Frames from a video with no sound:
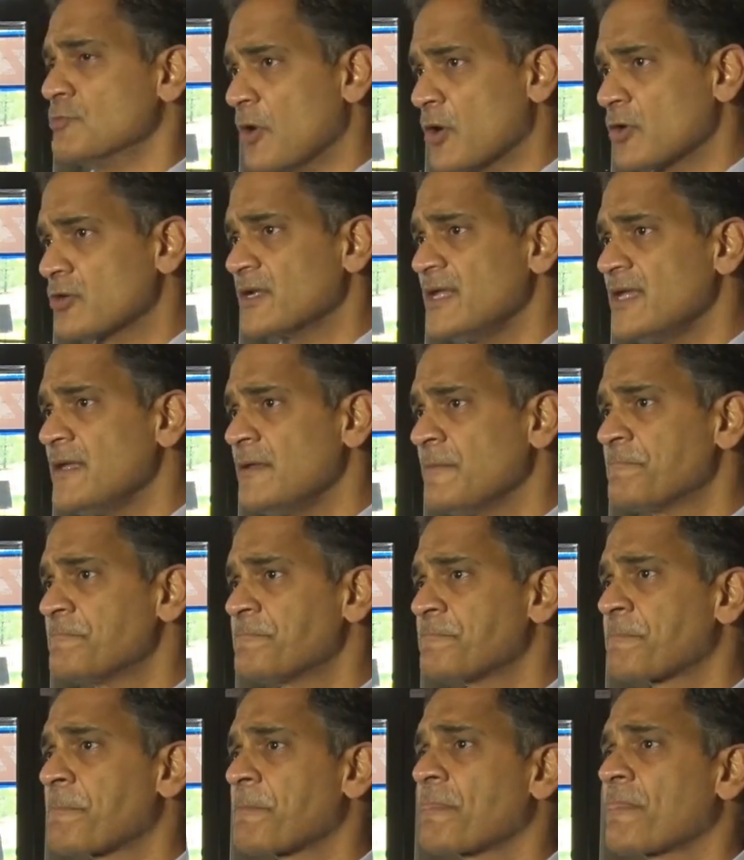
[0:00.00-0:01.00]
remotely
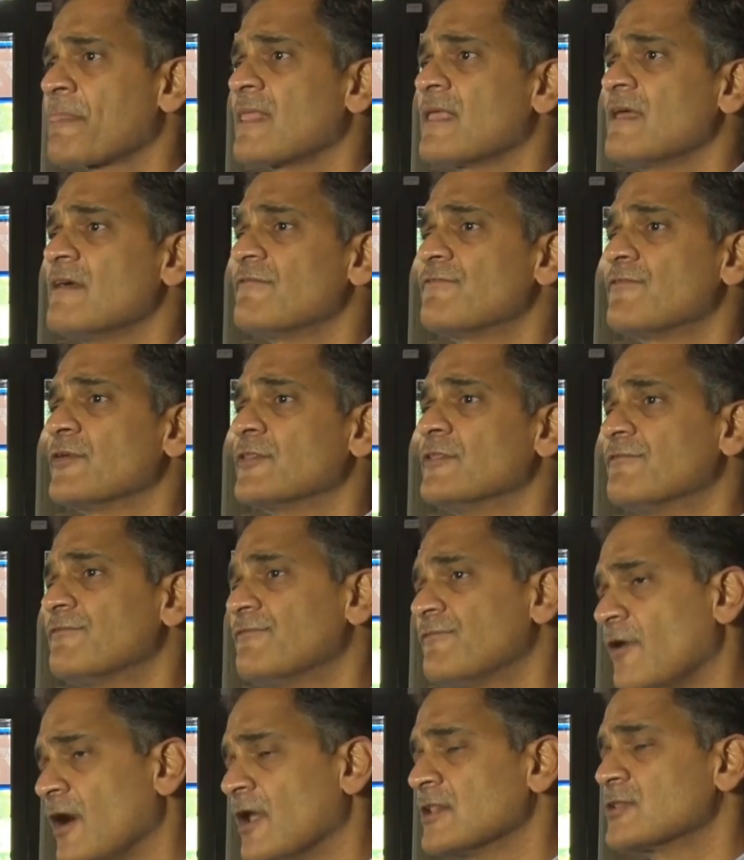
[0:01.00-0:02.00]
for the
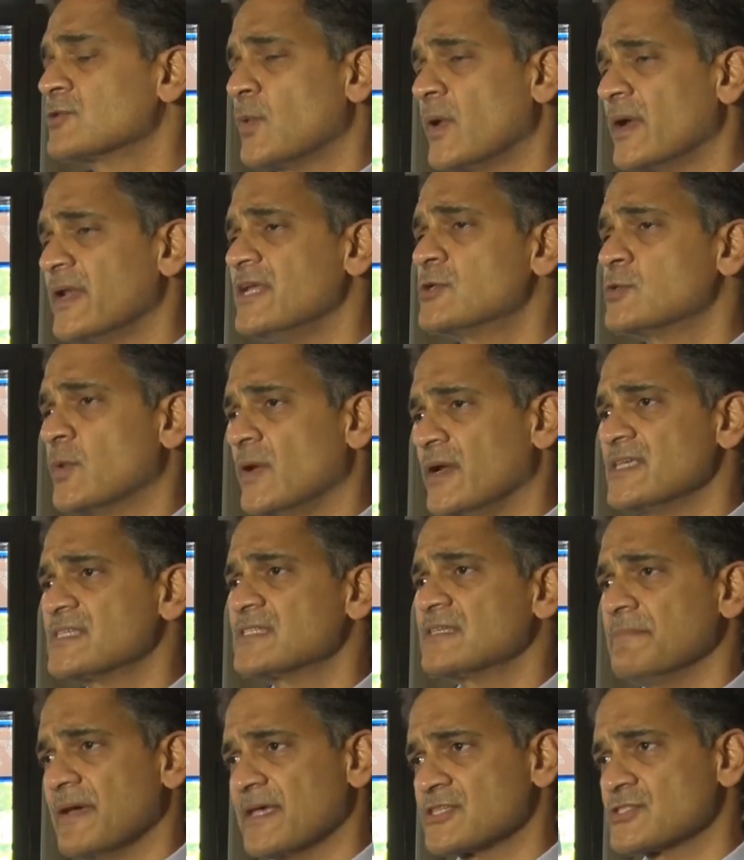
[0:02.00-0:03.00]
fall 2020
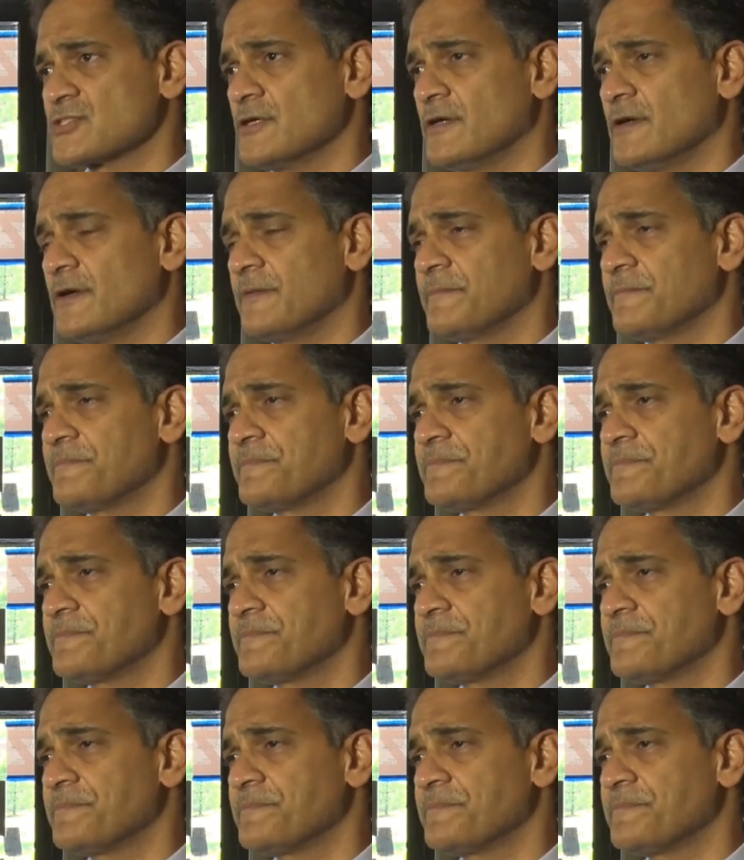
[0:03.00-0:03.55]
semester.